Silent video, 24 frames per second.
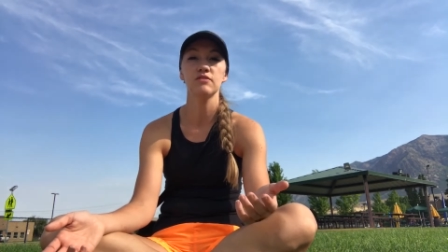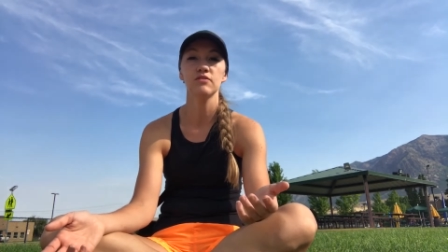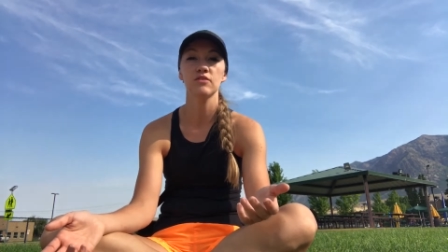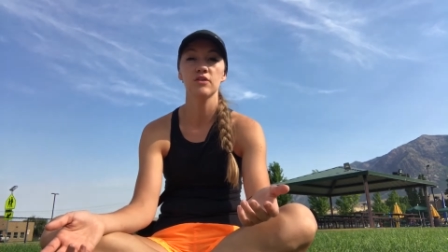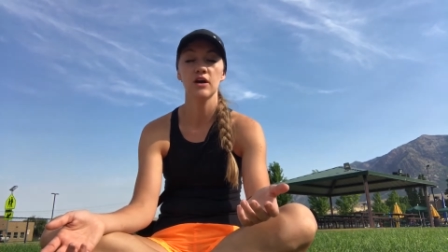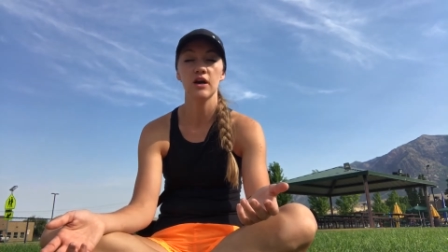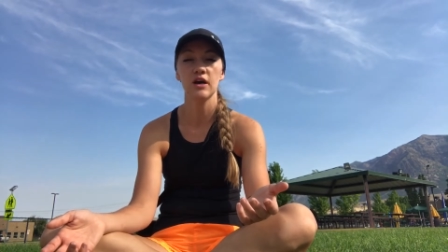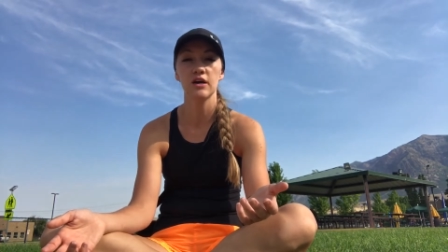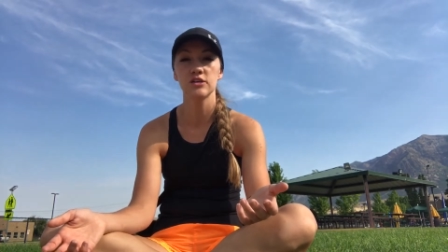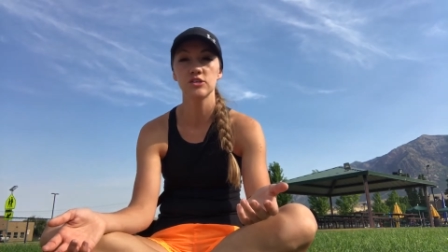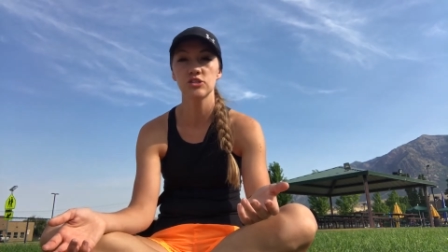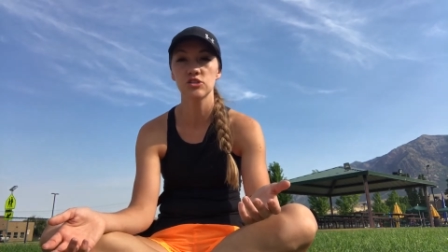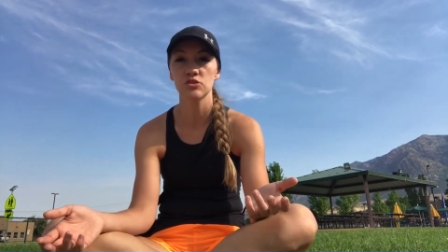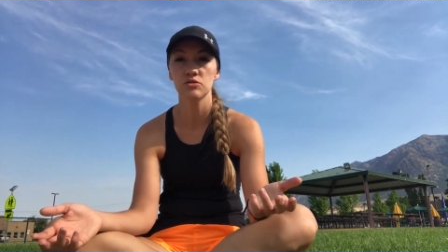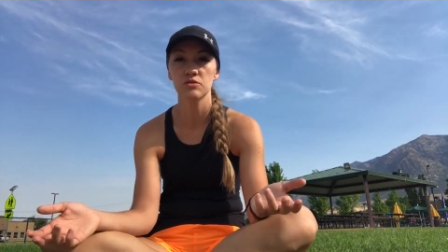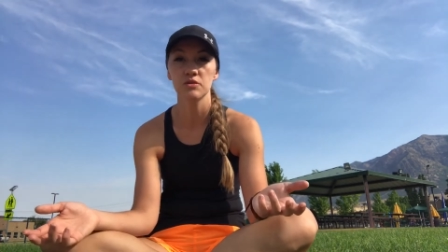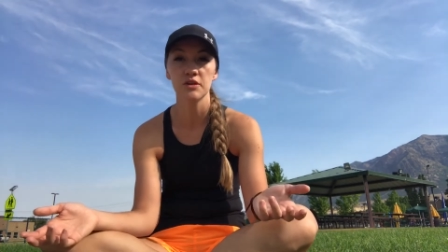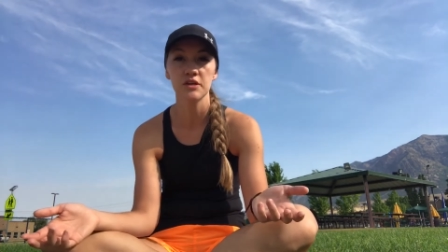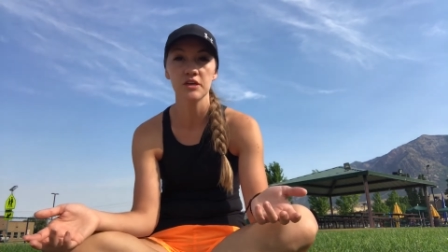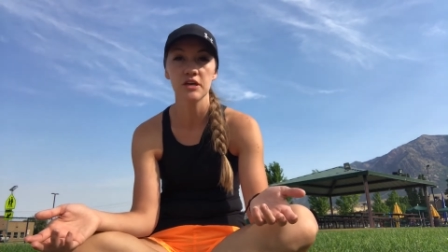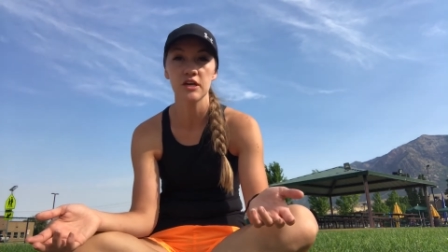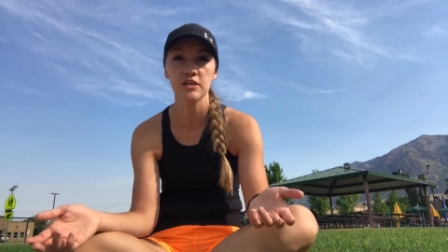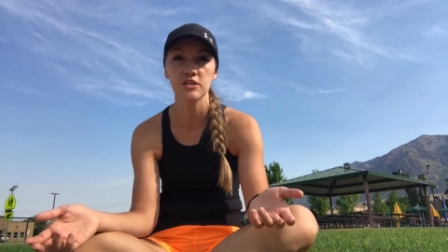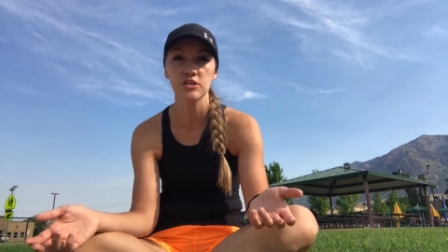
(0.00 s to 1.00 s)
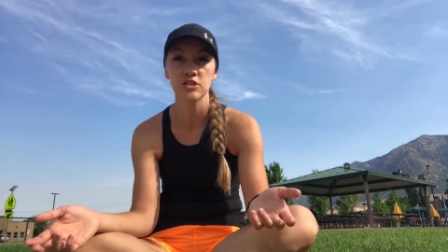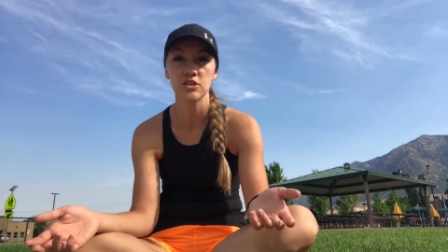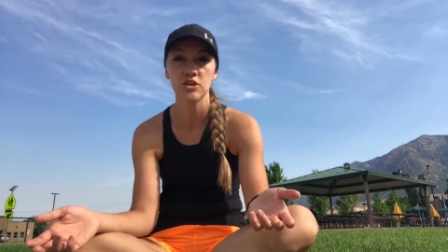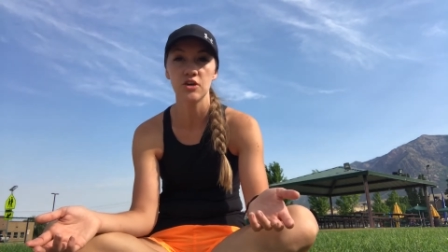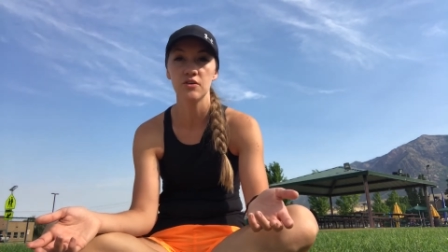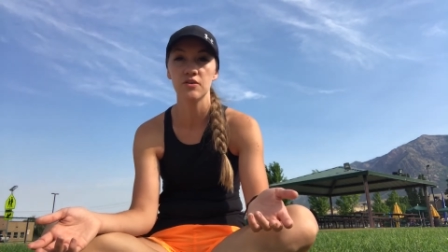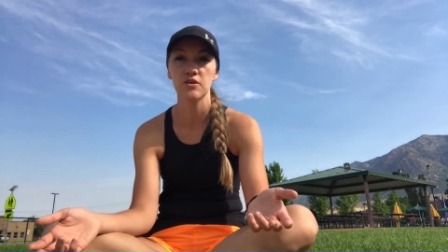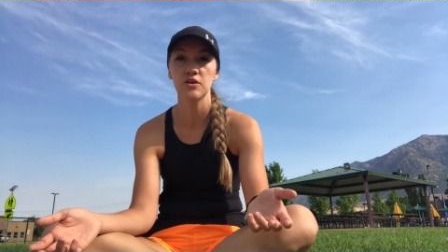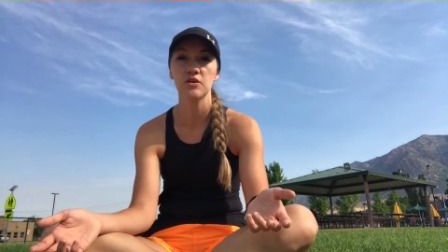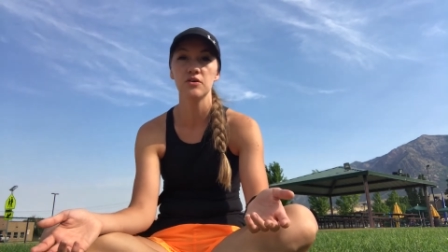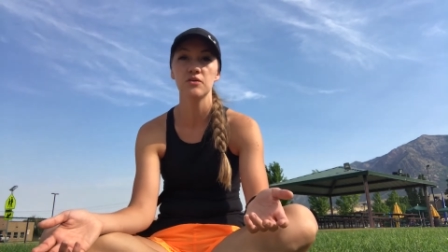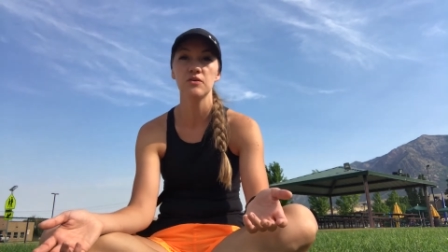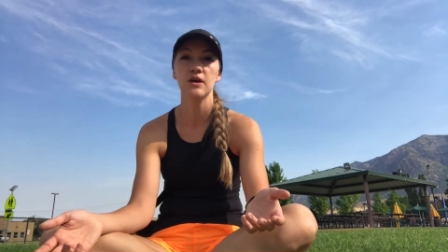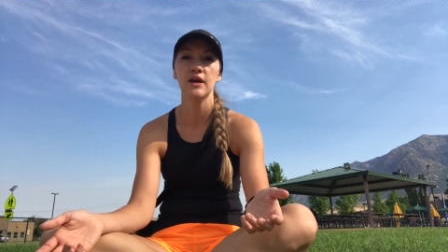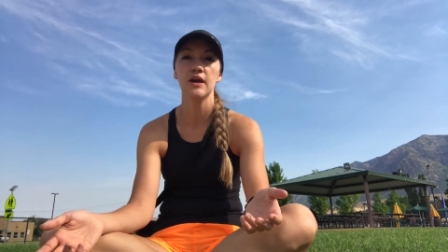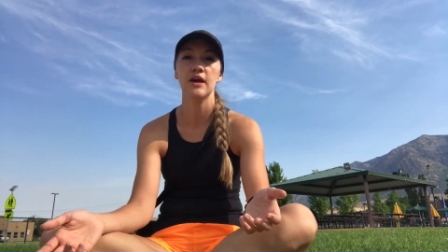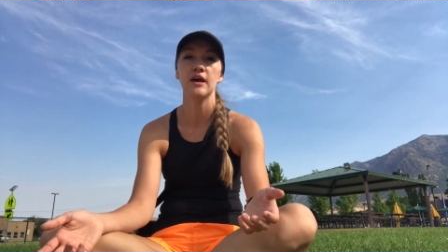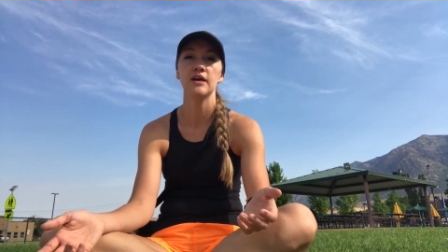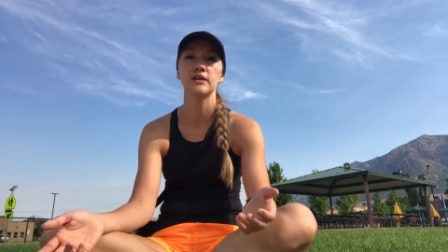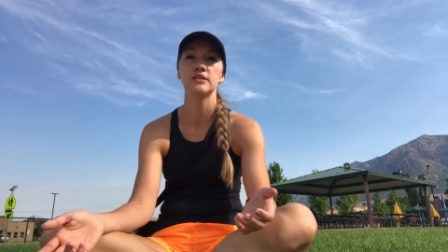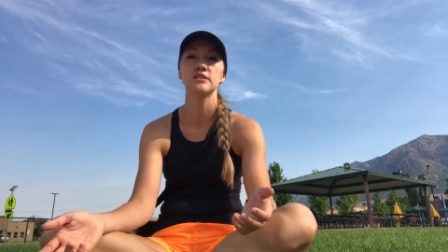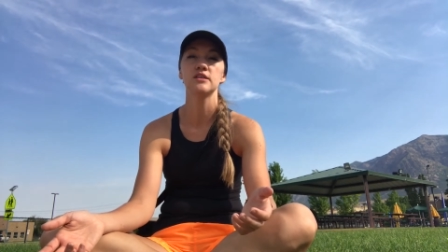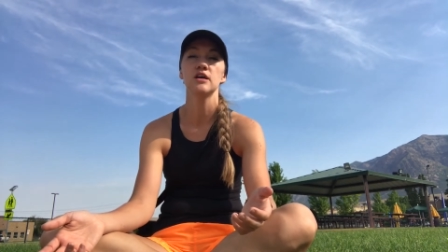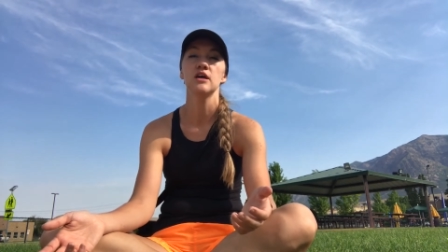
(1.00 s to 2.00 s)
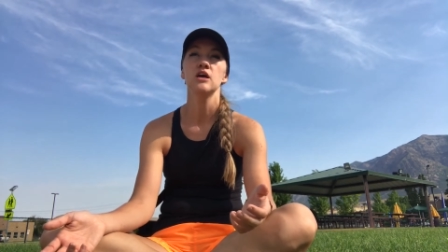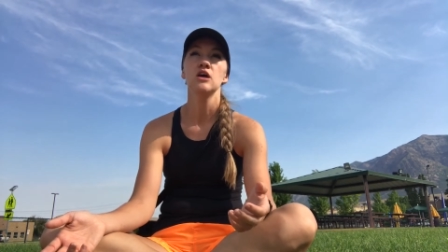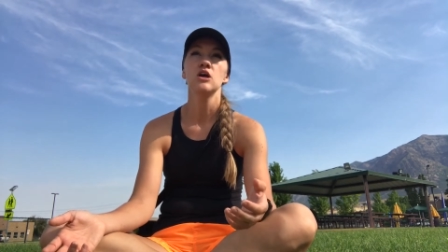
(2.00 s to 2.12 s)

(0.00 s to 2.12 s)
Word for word: for us to really get to know you and